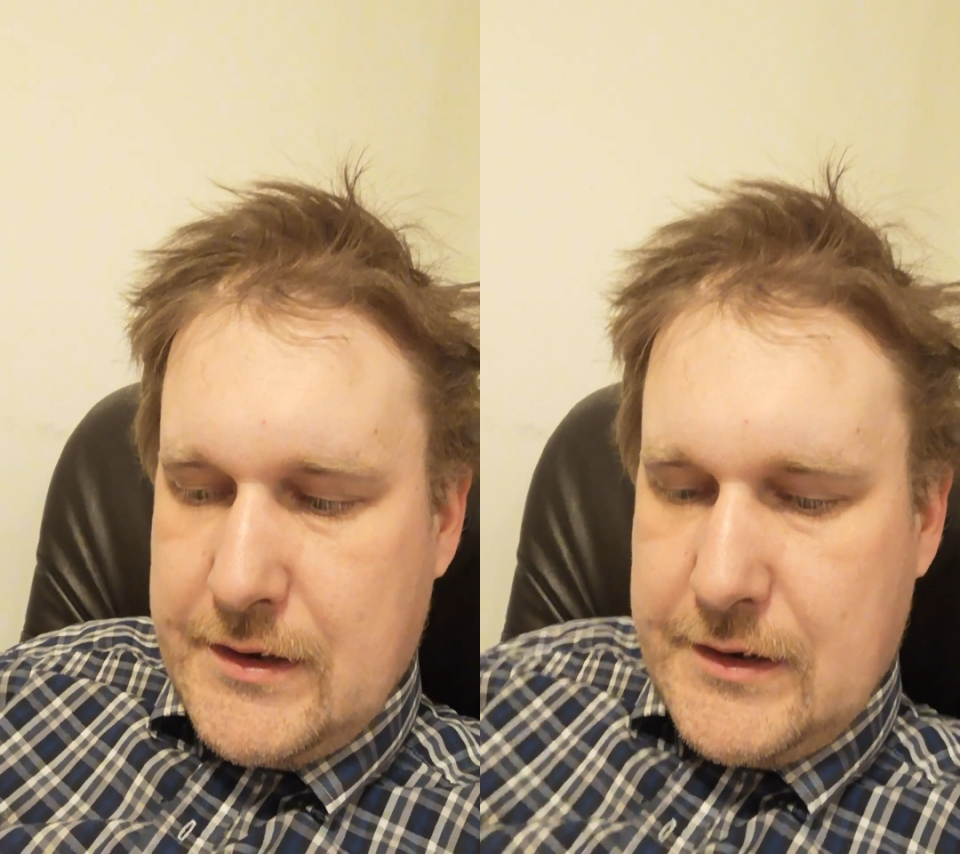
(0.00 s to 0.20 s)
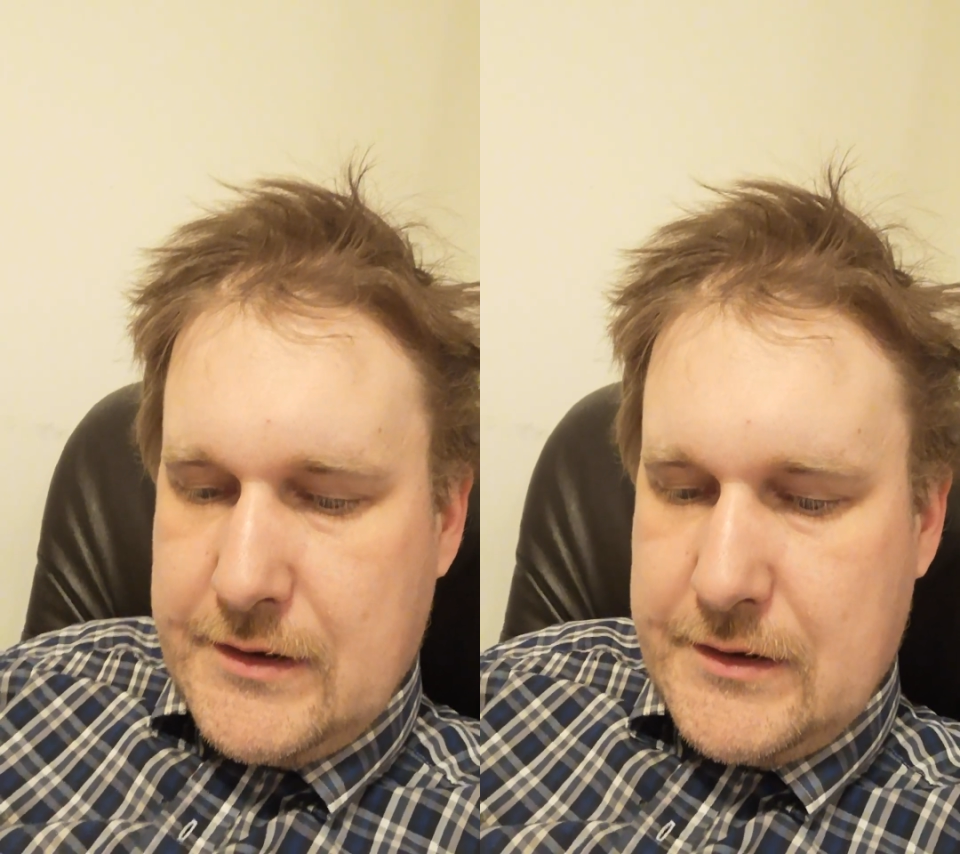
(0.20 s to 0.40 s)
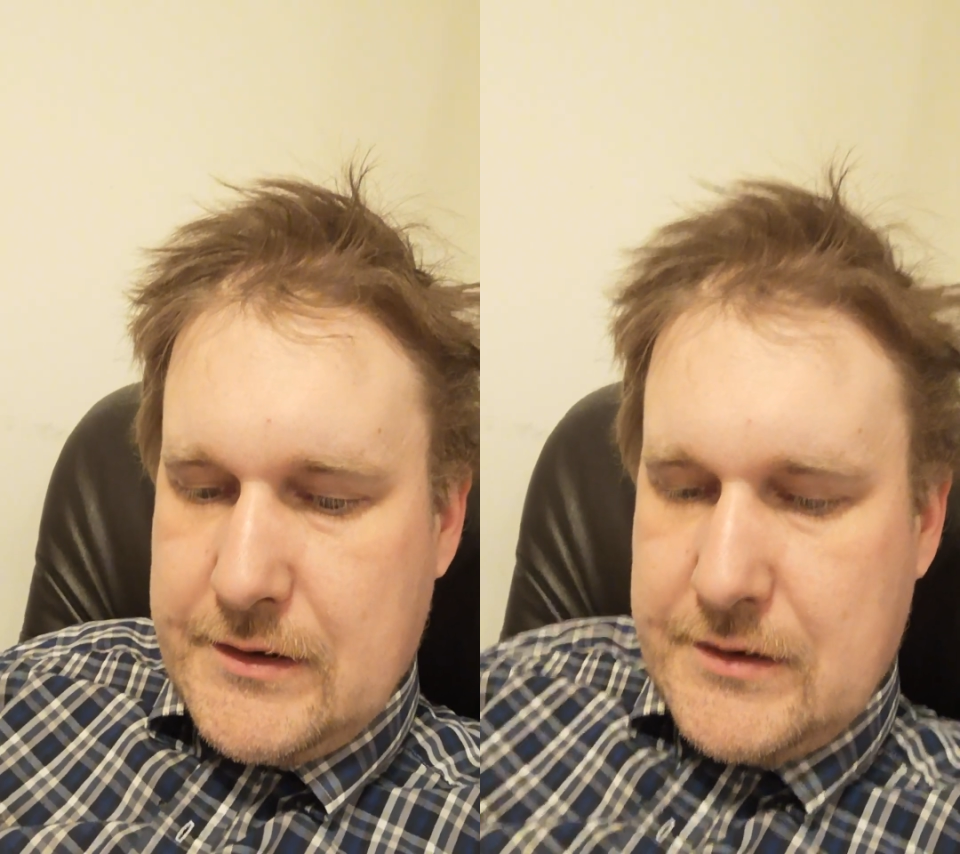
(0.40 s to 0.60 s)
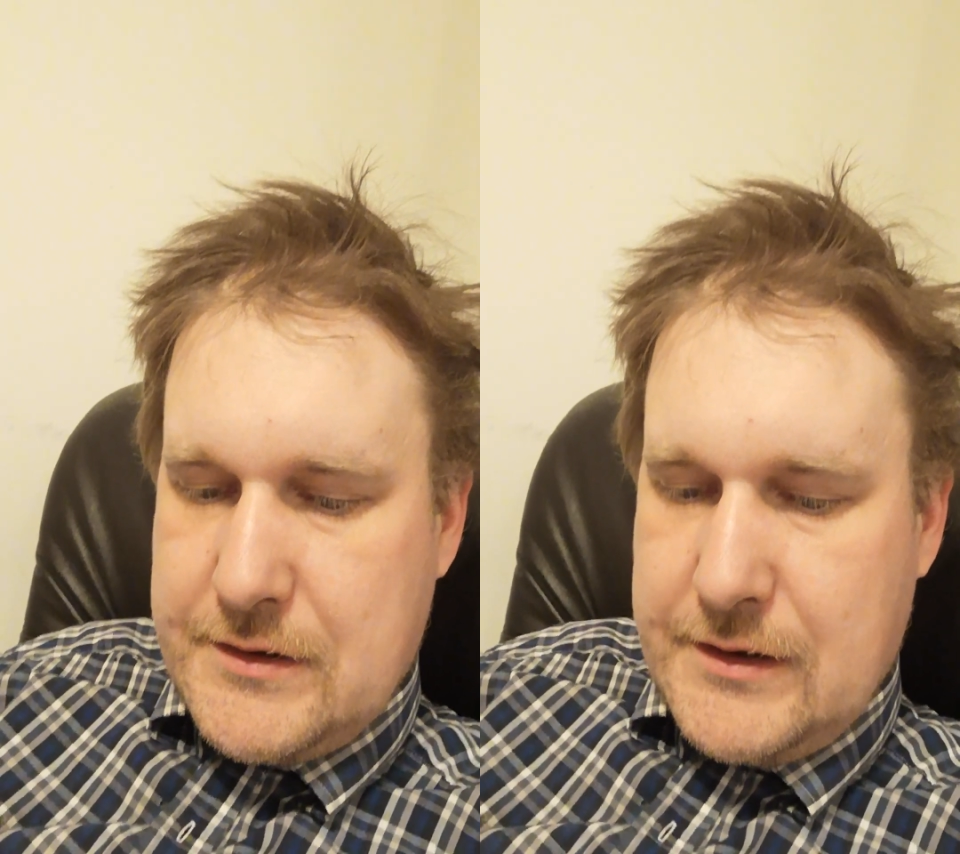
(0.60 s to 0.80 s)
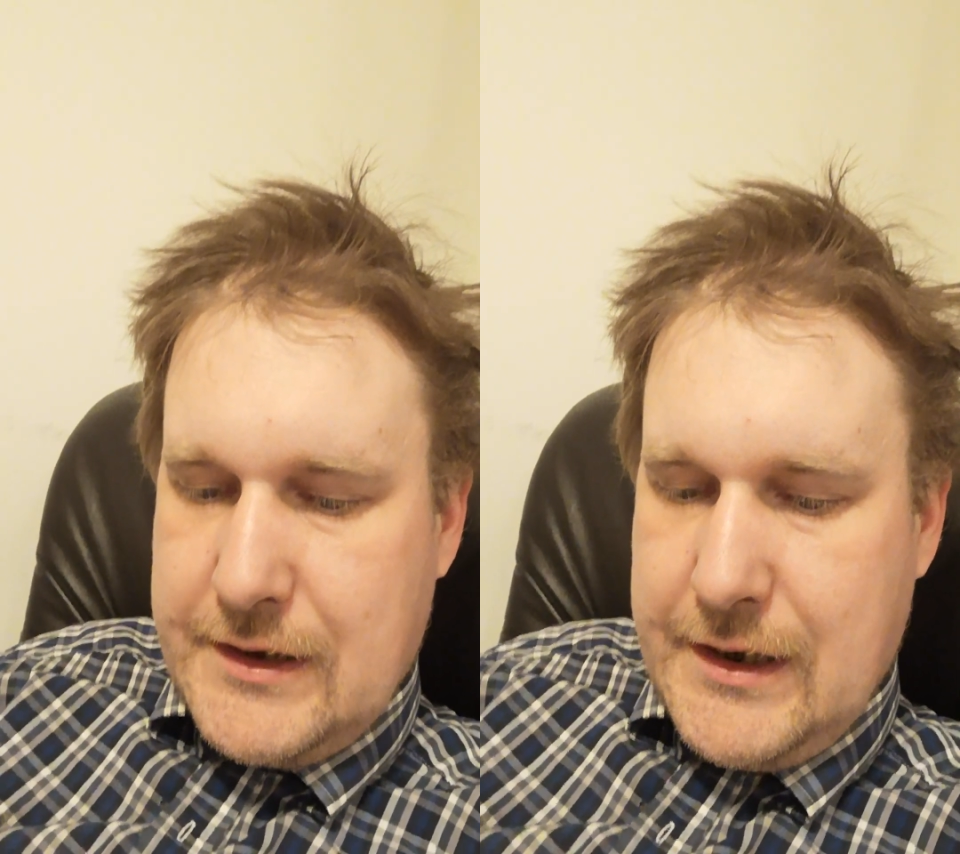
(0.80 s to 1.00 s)
In this
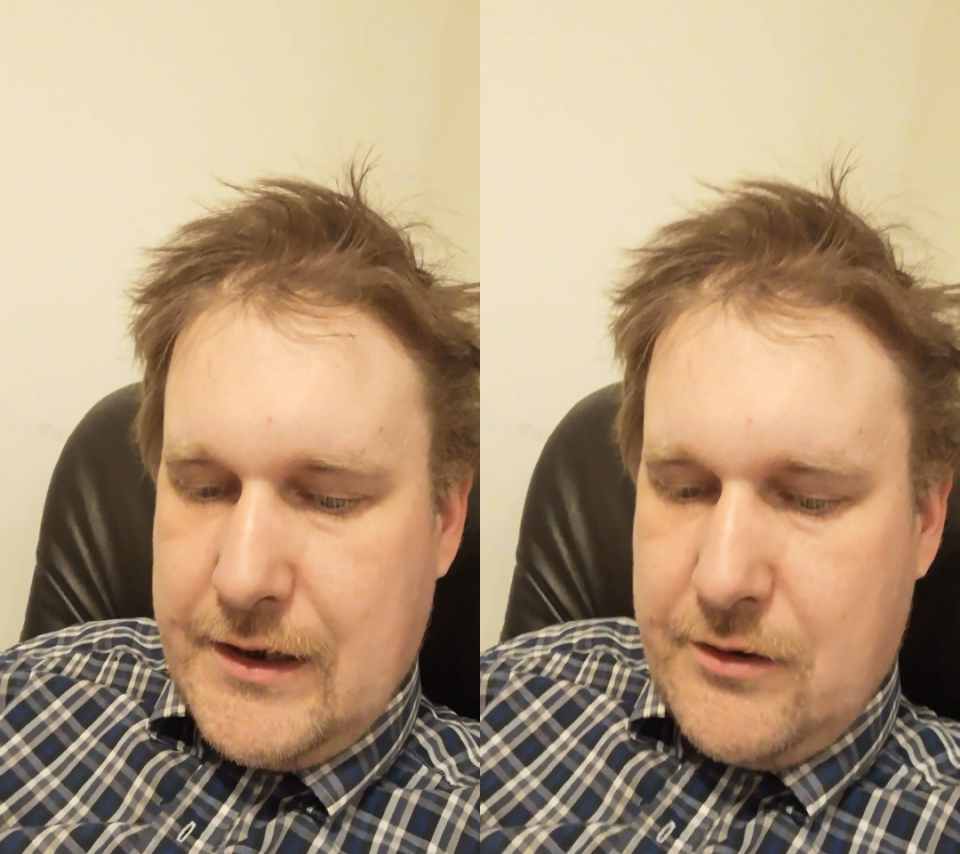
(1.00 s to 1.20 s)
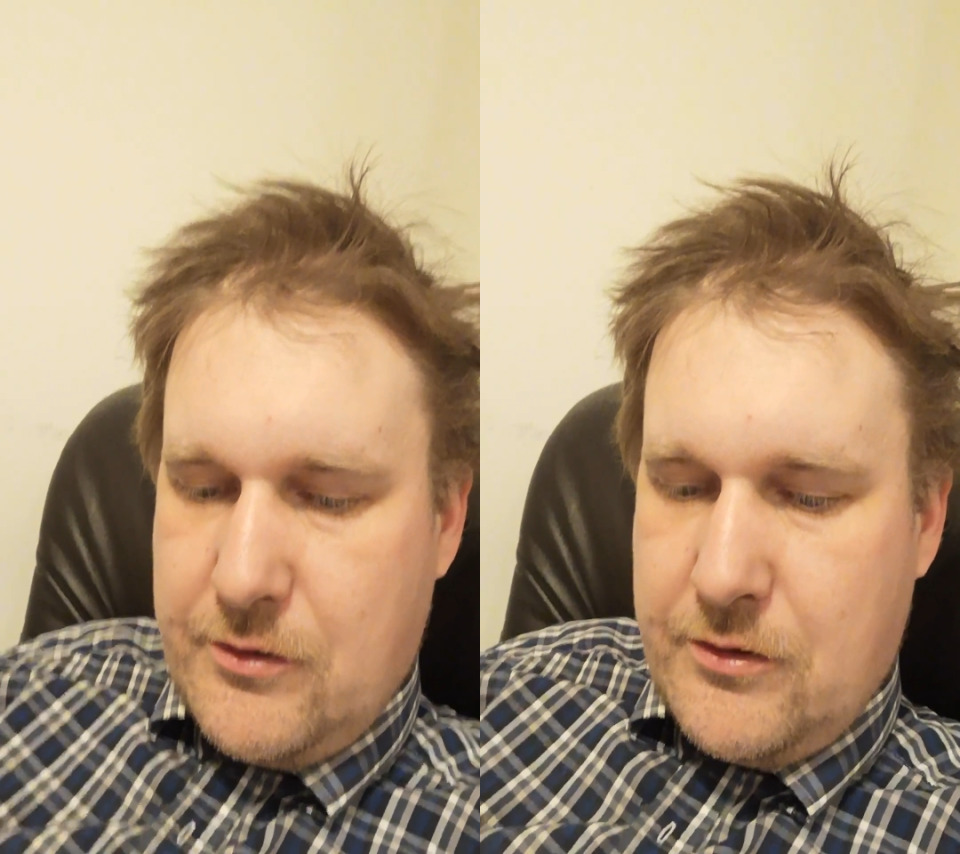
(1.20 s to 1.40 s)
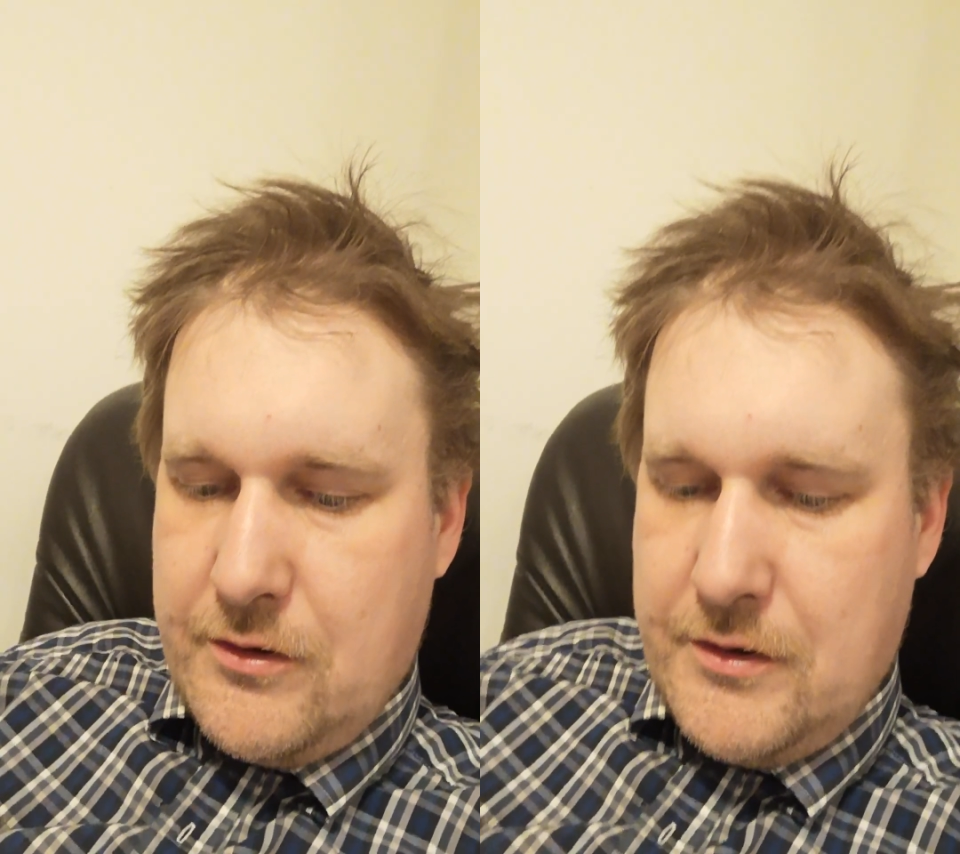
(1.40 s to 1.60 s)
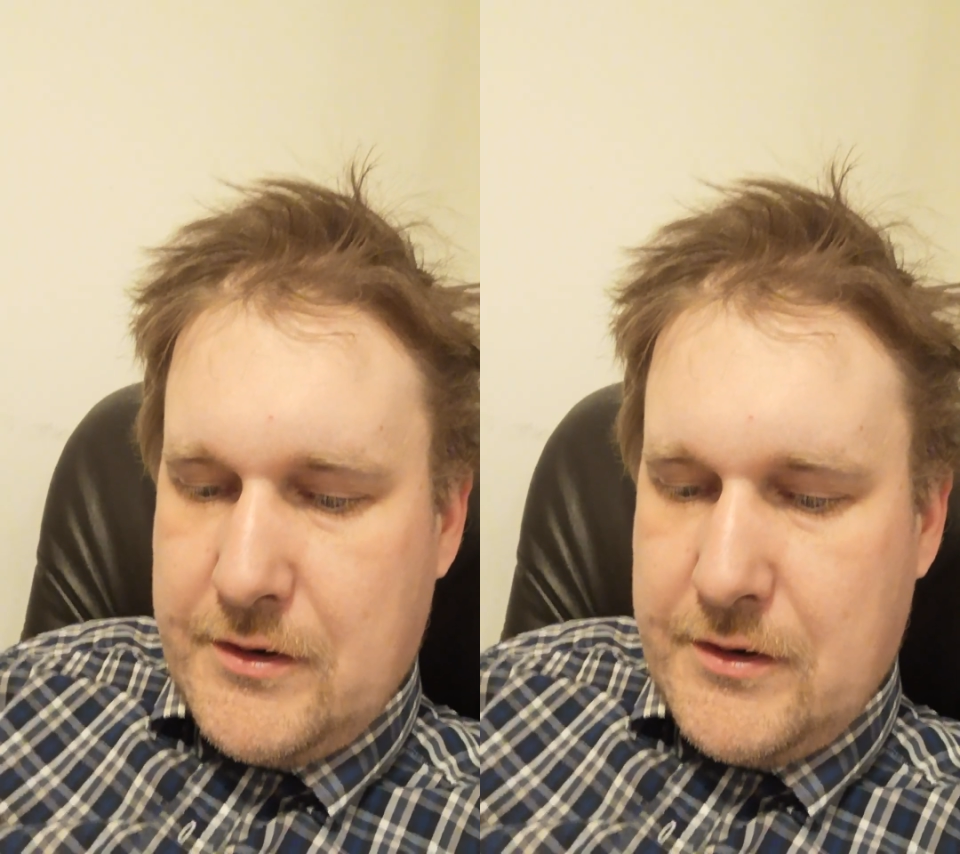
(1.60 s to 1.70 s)
layer,